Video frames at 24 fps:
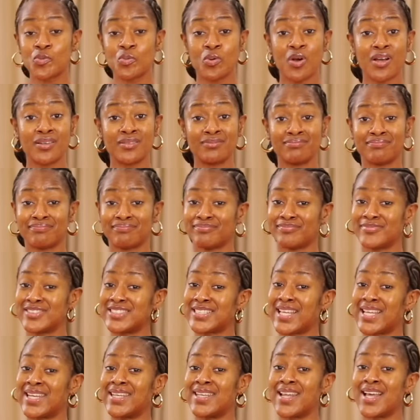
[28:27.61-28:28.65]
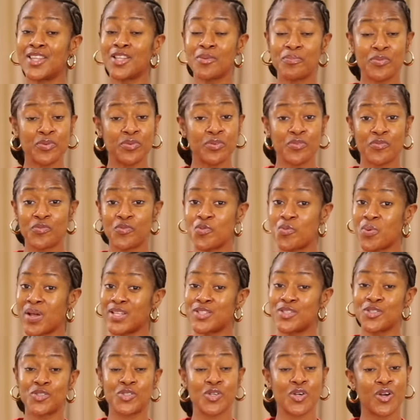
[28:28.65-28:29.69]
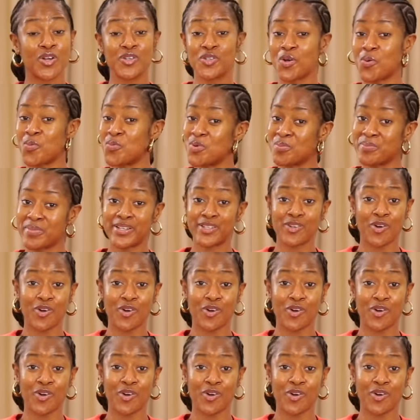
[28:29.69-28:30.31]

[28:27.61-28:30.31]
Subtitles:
one is another beautiful way to turn your woman